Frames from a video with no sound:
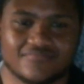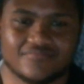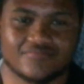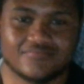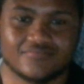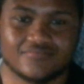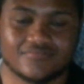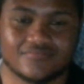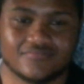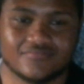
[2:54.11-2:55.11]

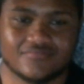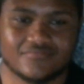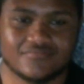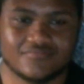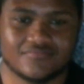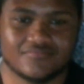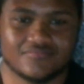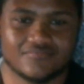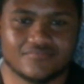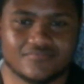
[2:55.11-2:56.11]

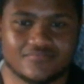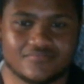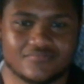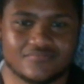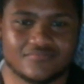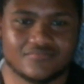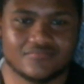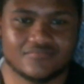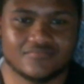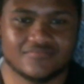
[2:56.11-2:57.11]

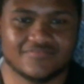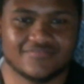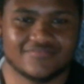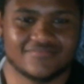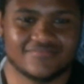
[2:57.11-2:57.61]
This person isn't speaking.